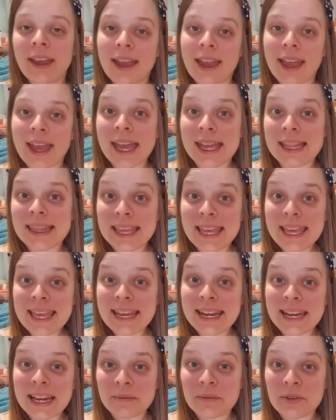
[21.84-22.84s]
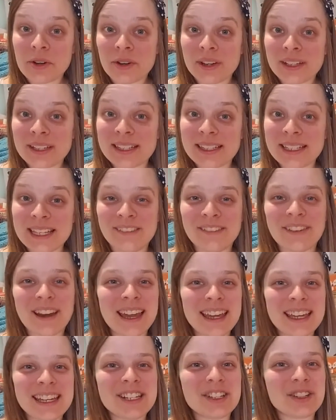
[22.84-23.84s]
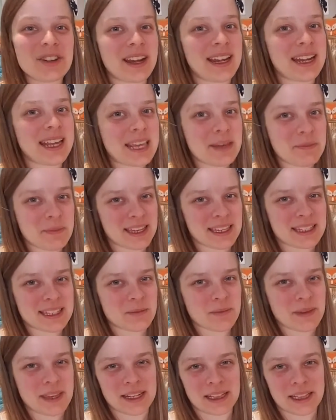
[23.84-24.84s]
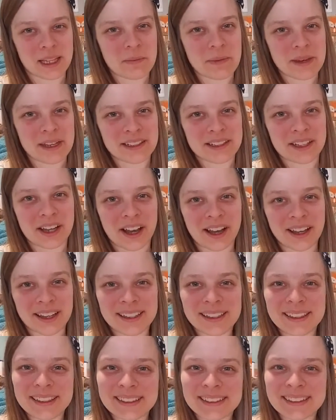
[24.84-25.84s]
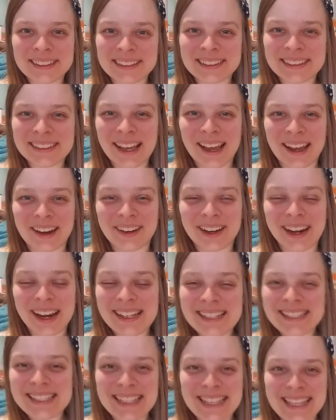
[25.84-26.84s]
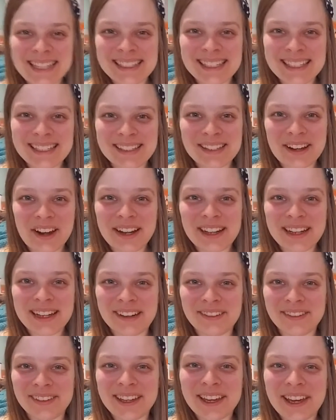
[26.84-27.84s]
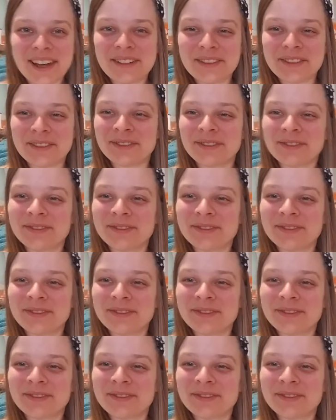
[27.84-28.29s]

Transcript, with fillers: And then I'm going to see if I can train Emmy to be an Olympic dog. All right, so let's get started. Here we go.